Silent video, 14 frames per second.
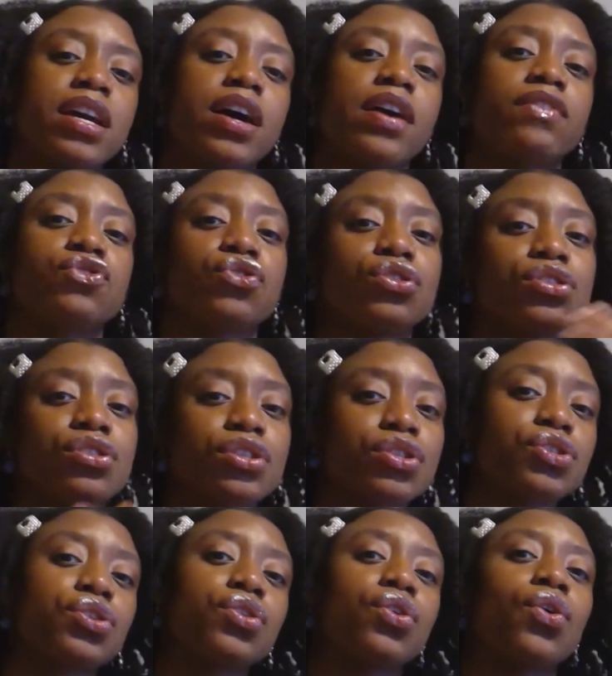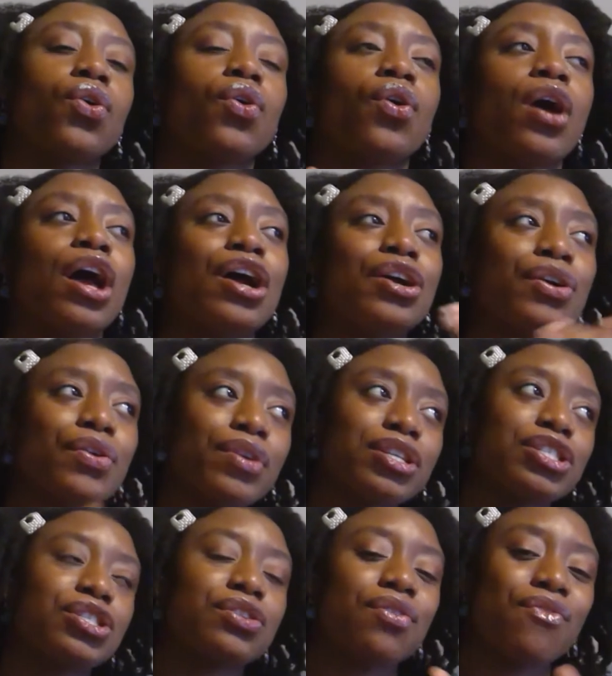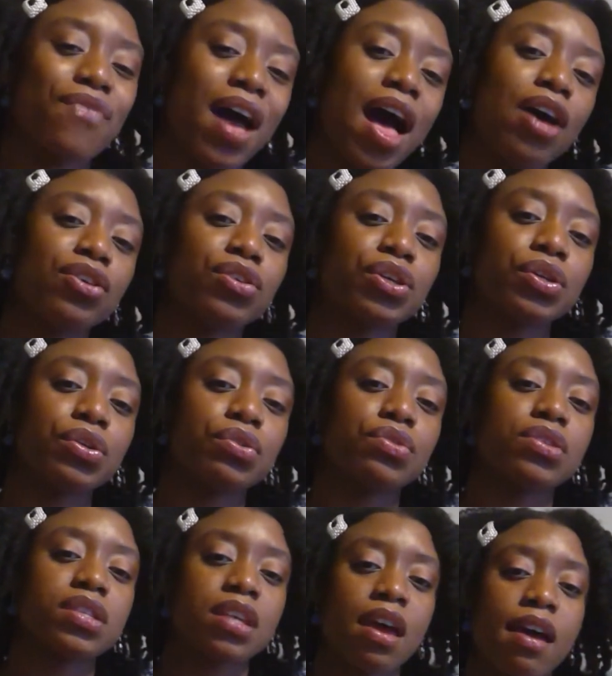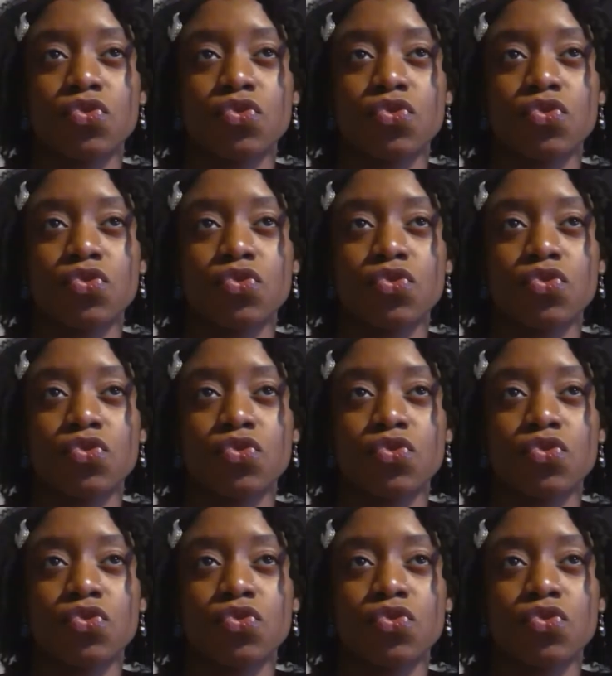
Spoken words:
of traditional Christian values